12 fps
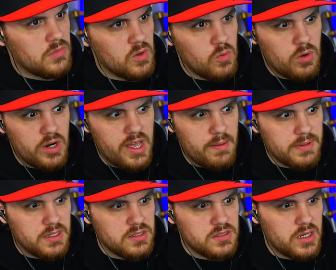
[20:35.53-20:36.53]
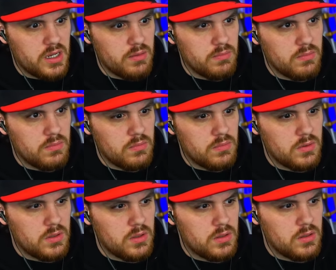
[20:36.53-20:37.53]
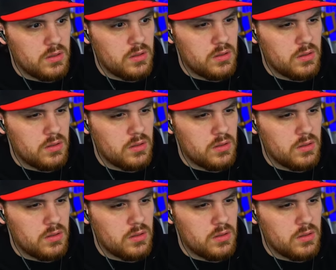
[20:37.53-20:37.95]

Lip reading: What happened this time? Tell us